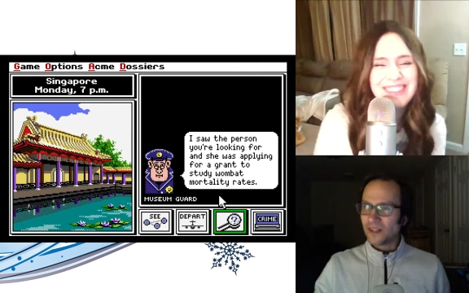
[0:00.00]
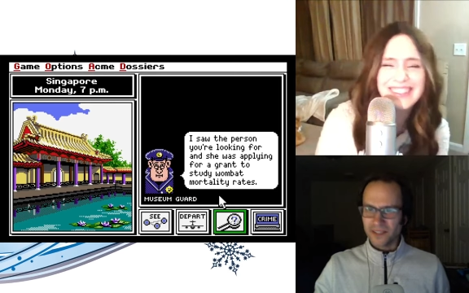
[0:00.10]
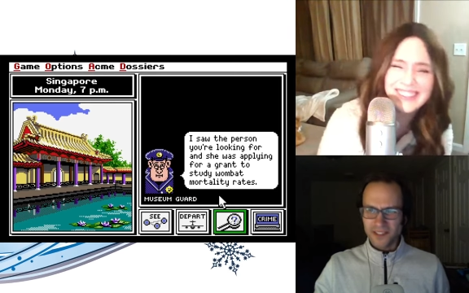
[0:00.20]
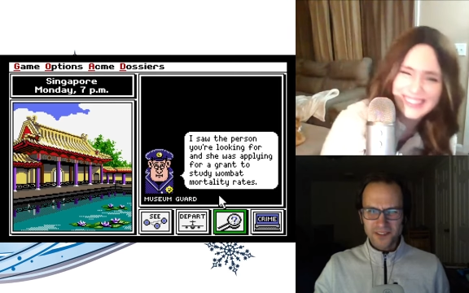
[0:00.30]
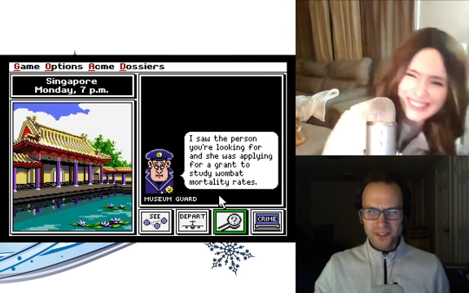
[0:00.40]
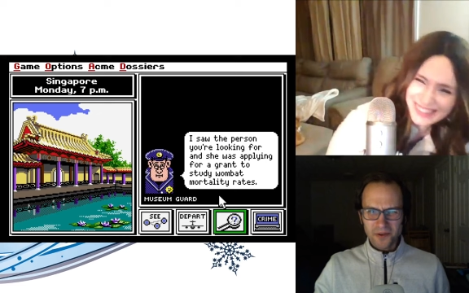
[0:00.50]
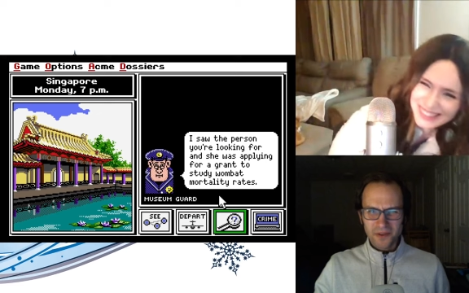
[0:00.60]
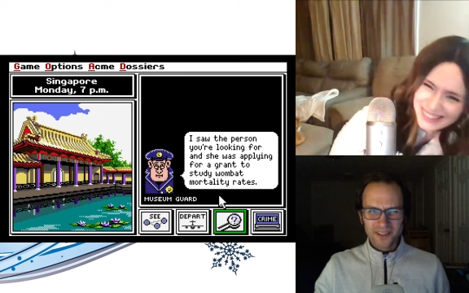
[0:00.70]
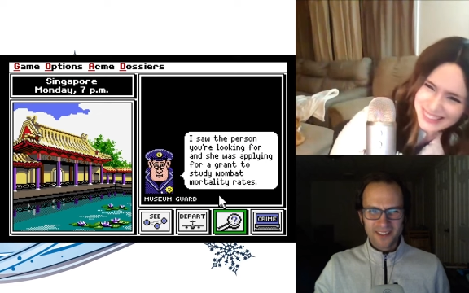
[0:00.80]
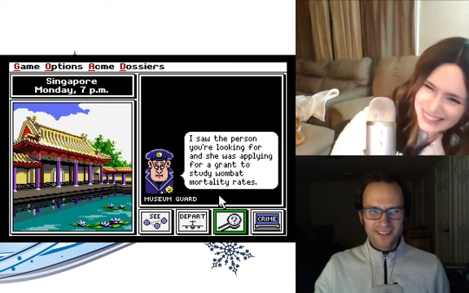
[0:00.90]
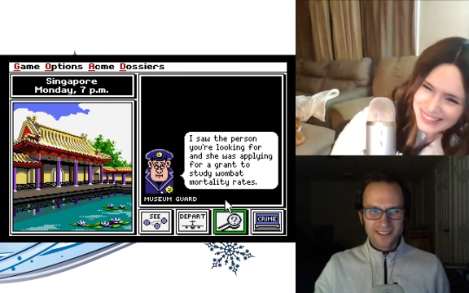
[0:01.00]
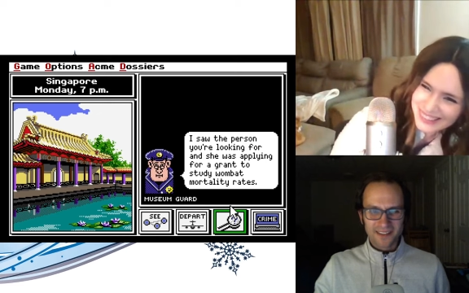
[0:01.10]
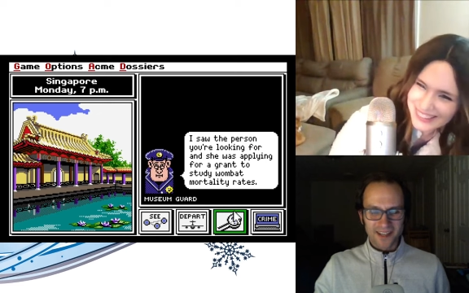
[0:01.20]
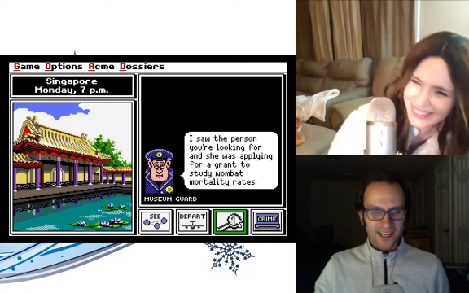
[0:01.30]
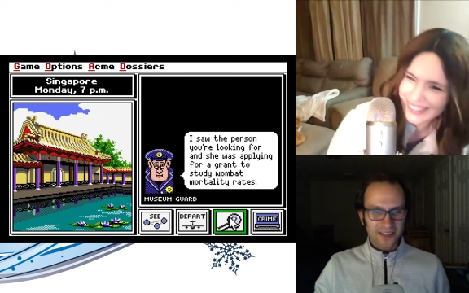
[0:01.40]
Speaker 1: I think so.
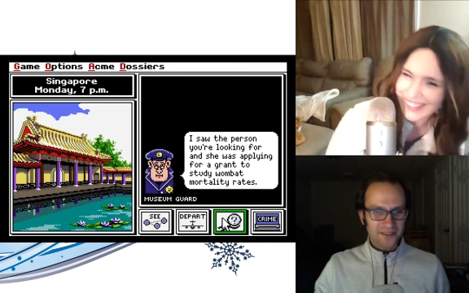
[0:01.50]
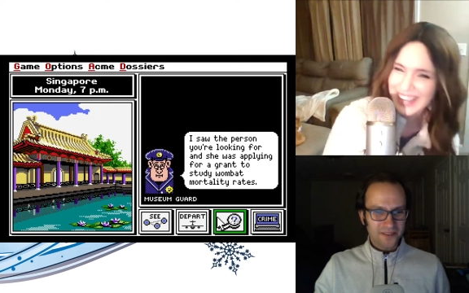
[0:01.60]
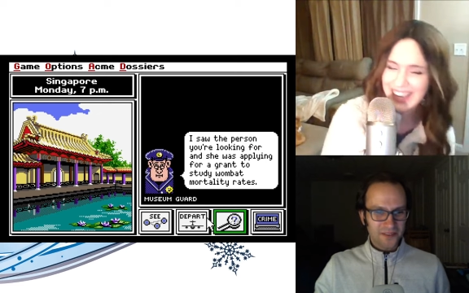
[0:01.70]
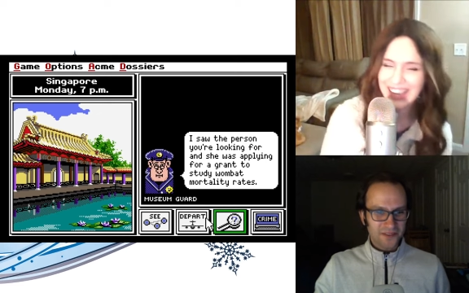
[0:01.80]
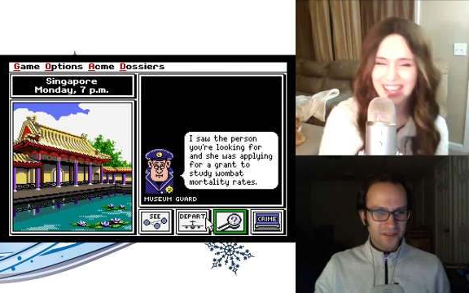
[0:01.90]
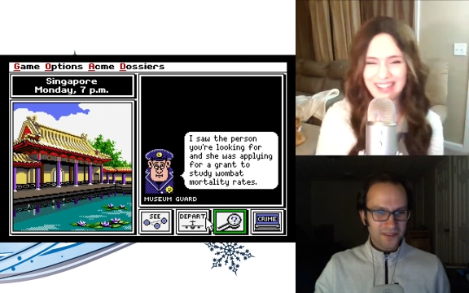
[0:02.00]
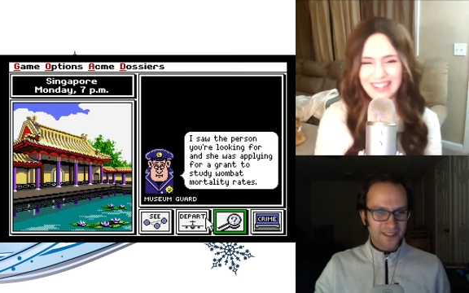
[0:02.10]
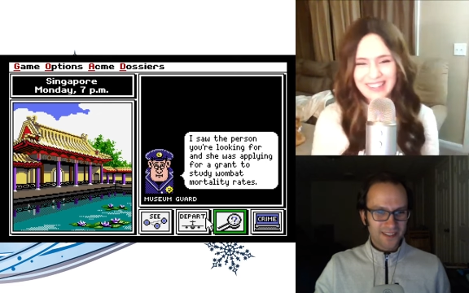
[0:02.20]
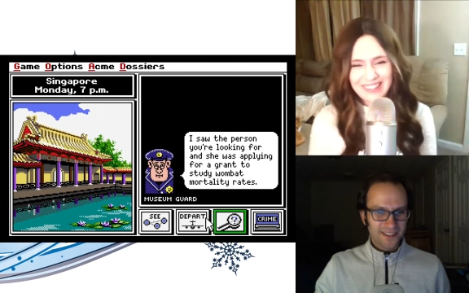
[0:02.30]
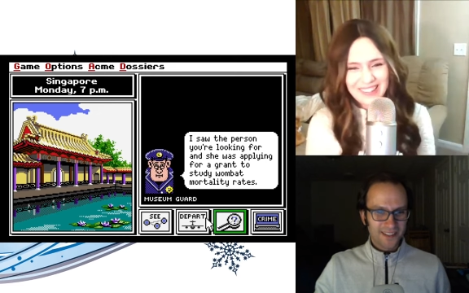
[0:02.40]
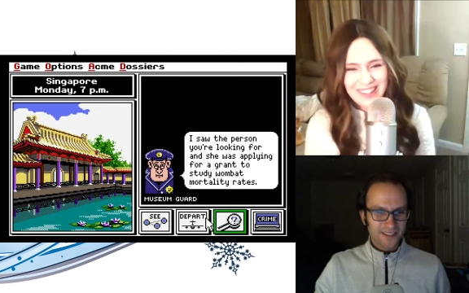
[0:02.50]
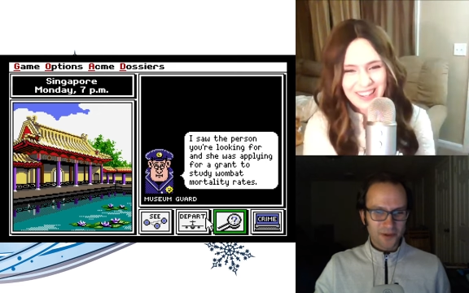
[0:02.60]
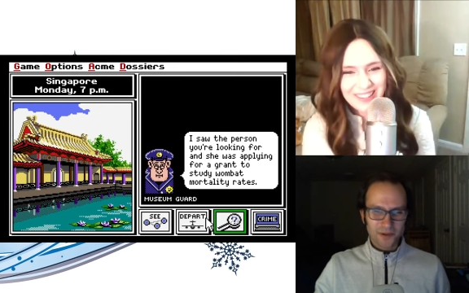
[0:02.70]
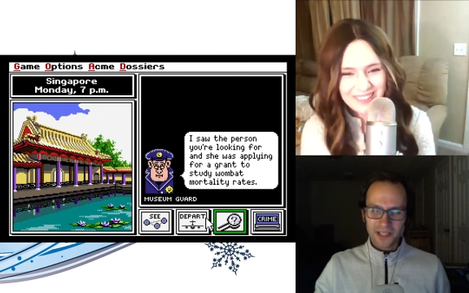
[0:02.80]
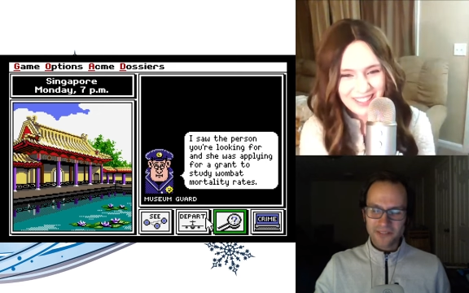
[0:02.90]
I don't know.
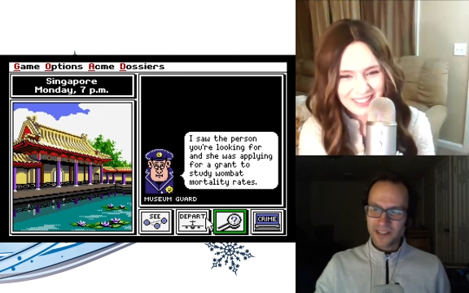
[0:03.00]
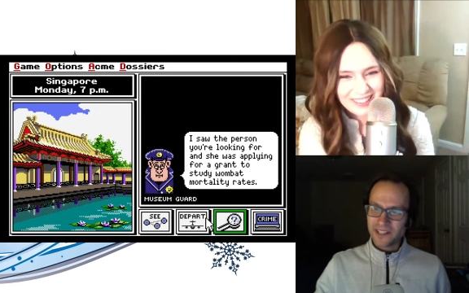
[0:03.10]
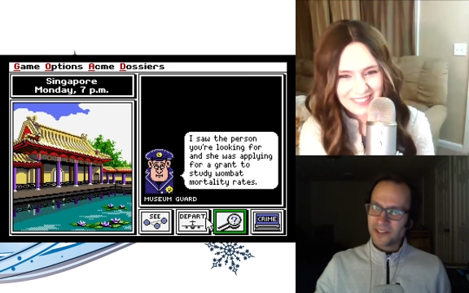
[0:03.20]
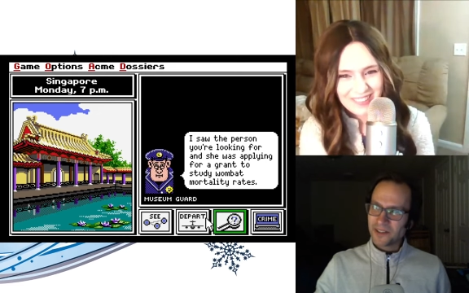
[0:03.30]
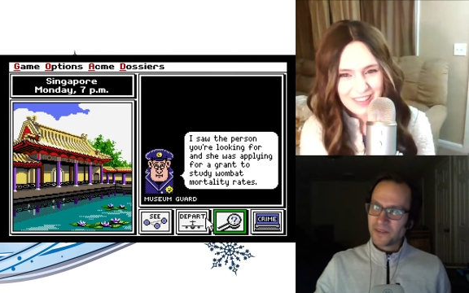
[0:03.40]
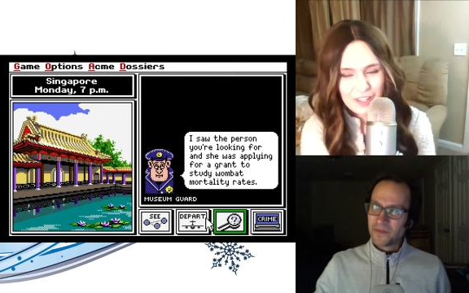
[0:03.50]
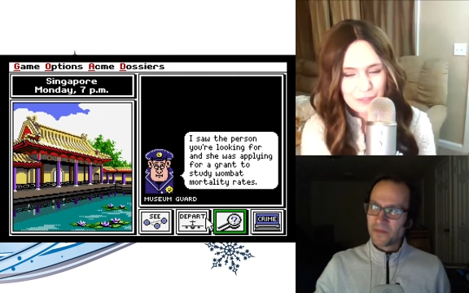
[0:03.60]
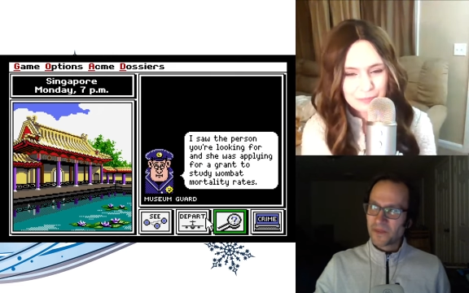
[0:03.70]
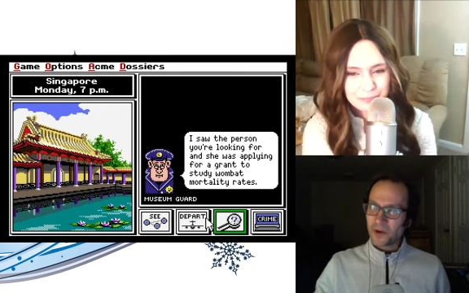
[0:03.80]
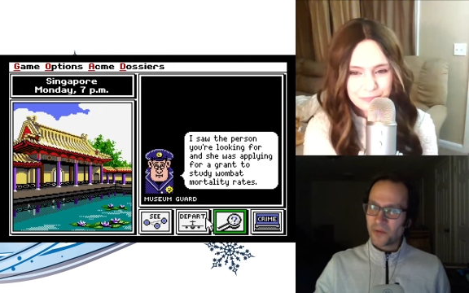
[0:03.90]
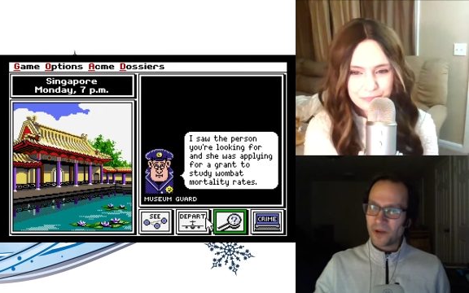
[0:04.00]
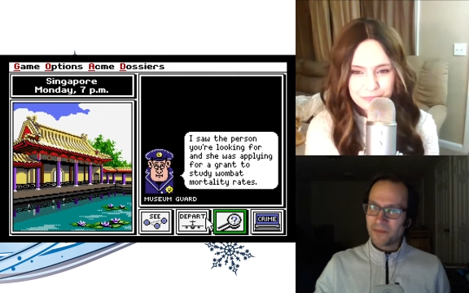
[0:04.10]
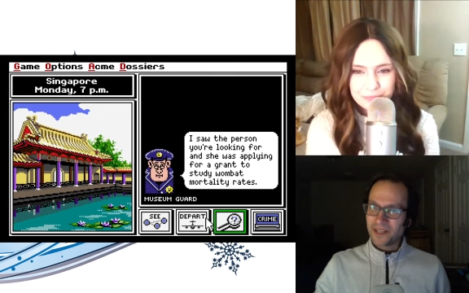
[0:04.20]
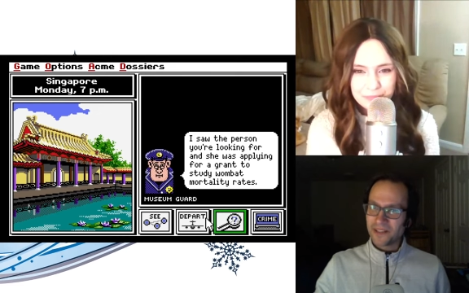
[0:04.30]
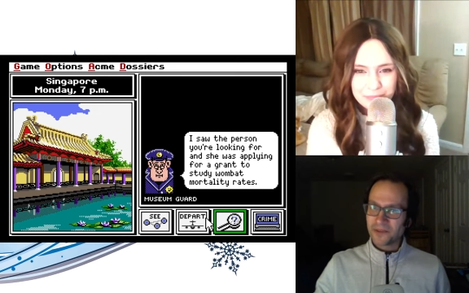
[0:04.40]
Where would I find a, a
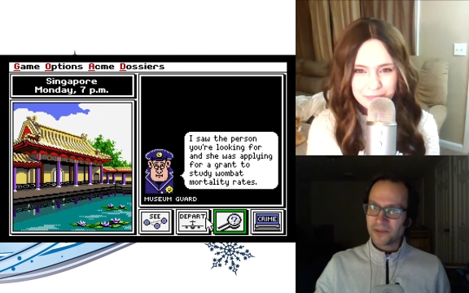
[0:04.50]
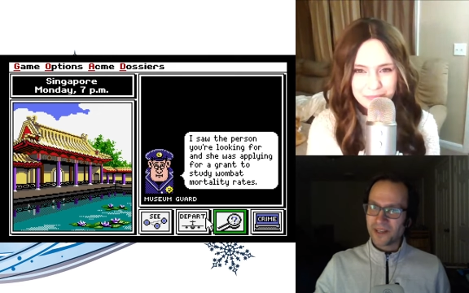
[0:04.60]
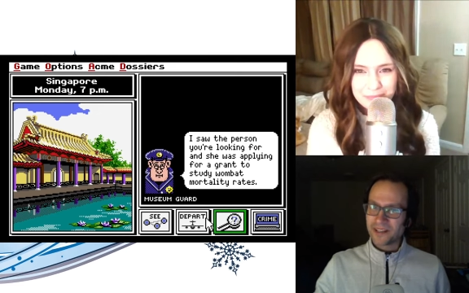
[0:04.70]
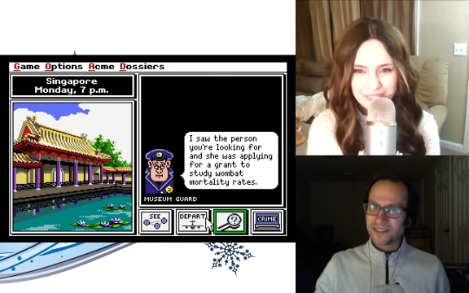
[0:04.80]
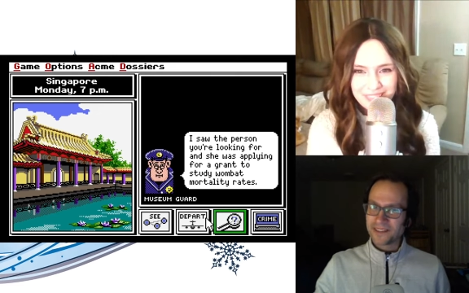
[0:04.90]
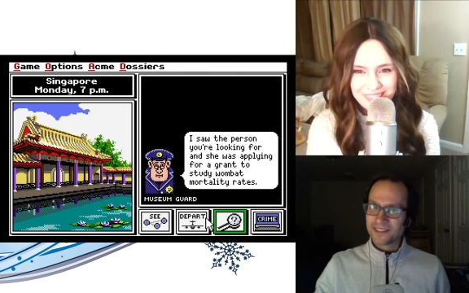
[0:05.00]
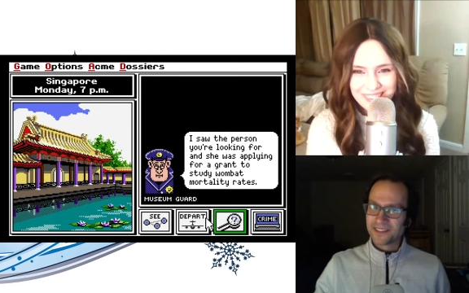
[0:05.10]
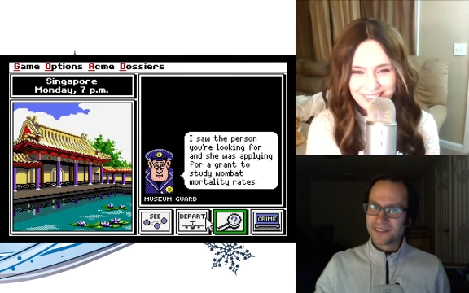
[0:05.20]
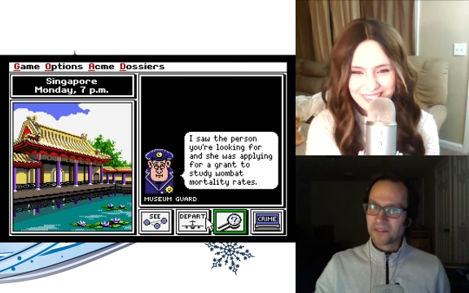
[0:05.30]
wombat in the wild?